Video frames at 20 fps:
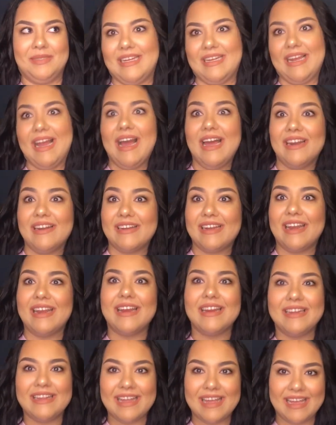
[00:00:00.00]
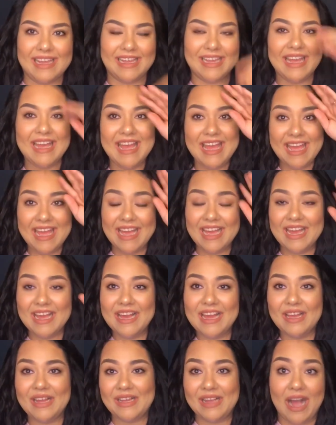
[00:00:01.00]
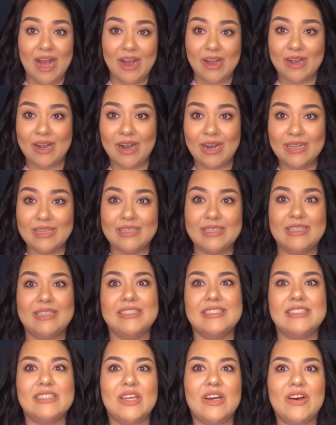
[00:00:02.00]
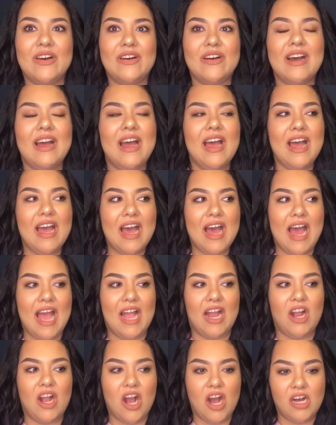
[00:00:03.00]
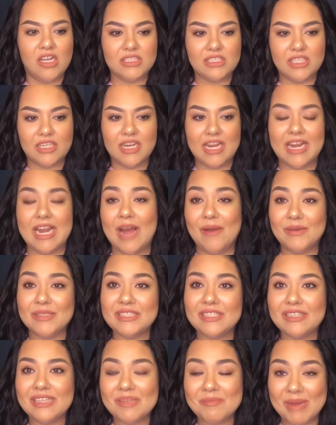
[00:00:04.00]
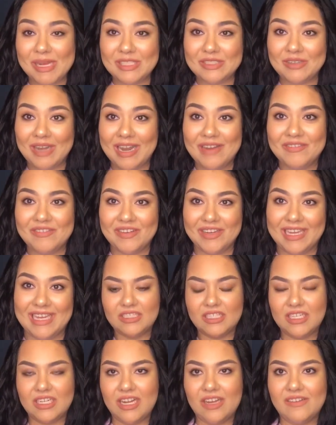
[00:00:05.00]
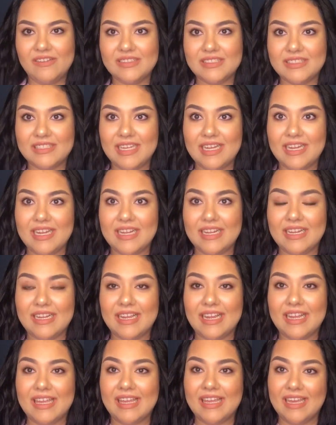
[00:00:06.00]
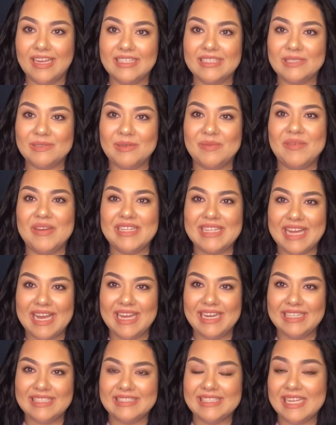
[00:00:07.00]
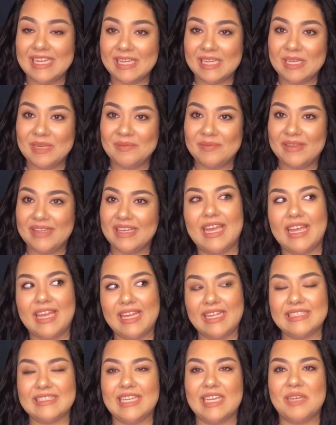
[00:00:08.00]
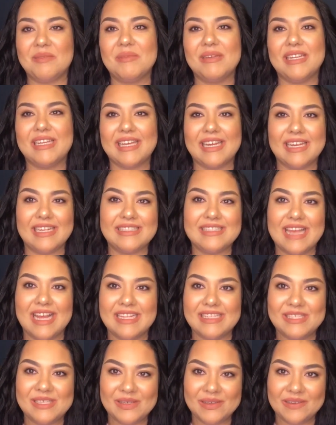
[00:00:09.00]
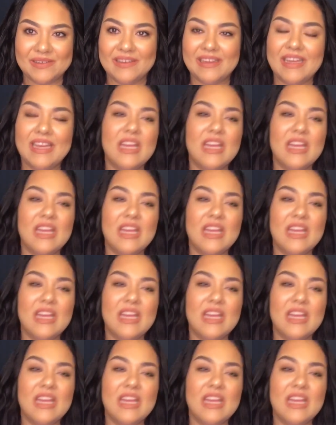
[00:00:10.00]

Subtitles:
Like, I don't care, like I'll call her. So I called her, and I was still in my driveway, and I was like, guess where my dad is taking me? Like, he's taking me to get a tattoo.